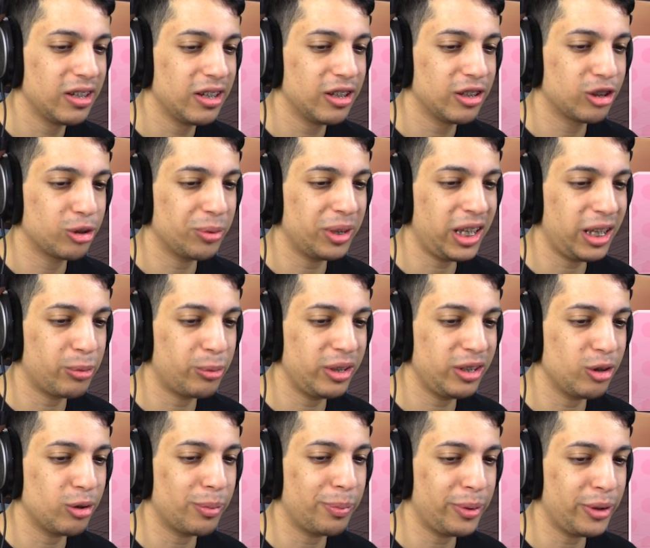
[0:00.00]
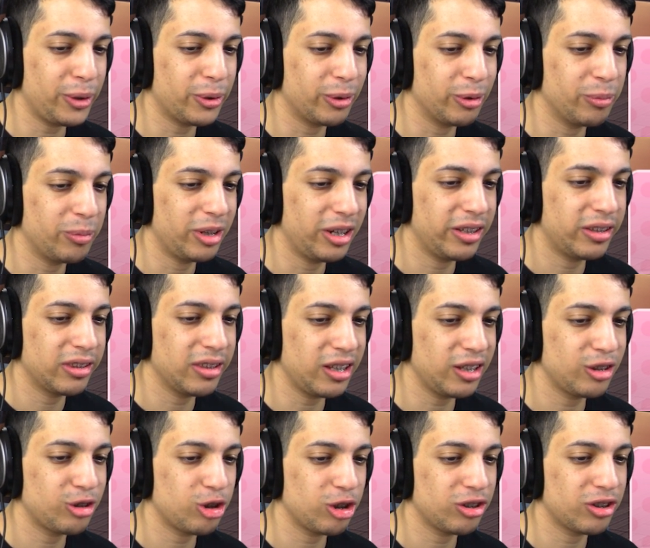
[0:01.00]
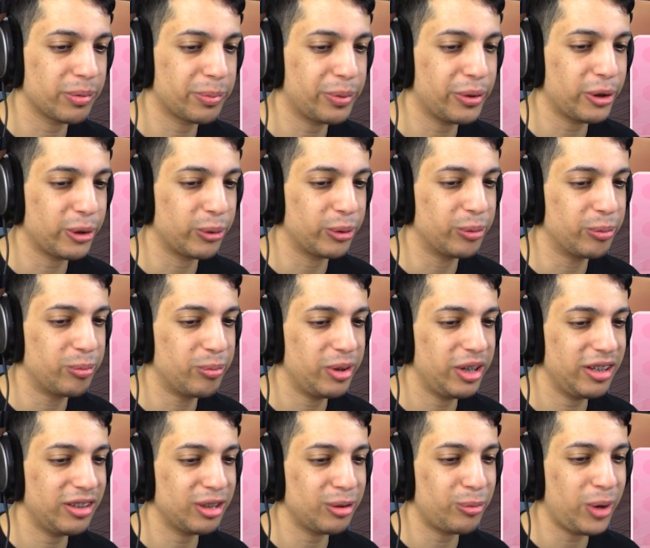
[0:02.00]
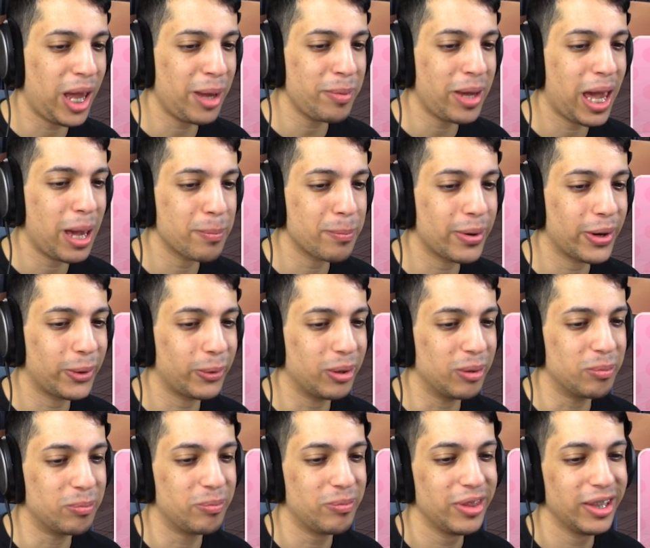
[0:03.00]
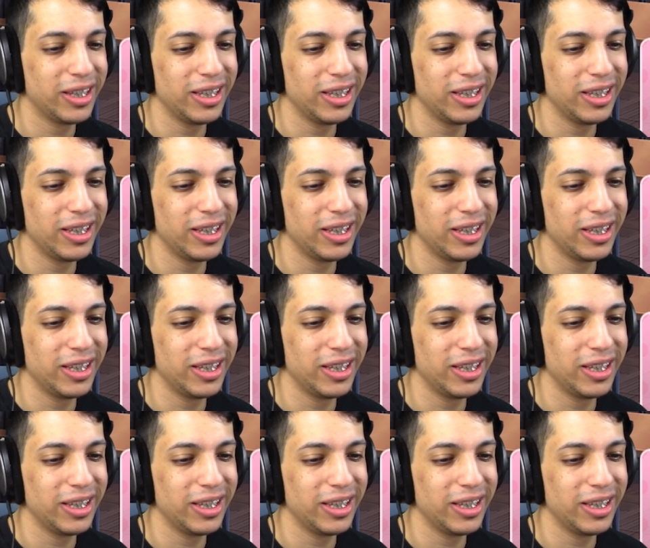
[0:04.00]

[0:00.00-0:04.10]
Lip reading: So when I read your poem, it's not just a poem, it's a Ramham poem.